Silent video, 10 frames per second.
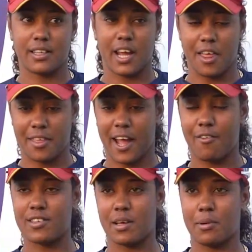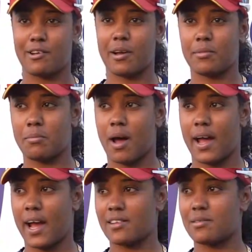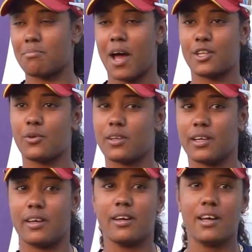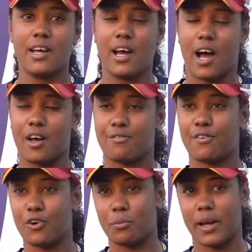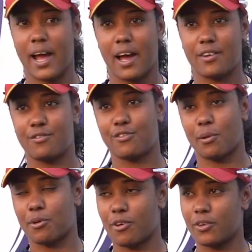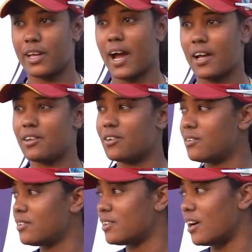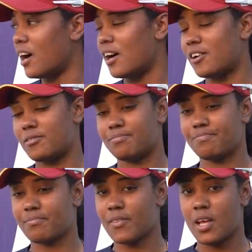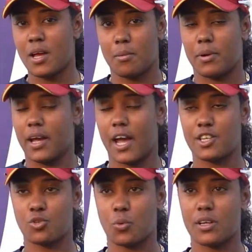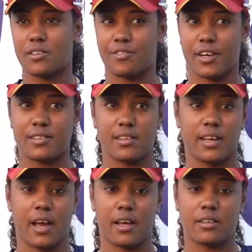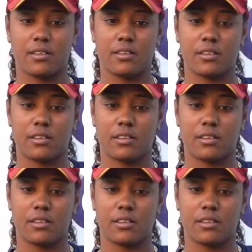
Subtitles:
I think every time I gripped the bat, I had to manually unfold my hand from around the handle. But yeah, I just wanted to fight to the end.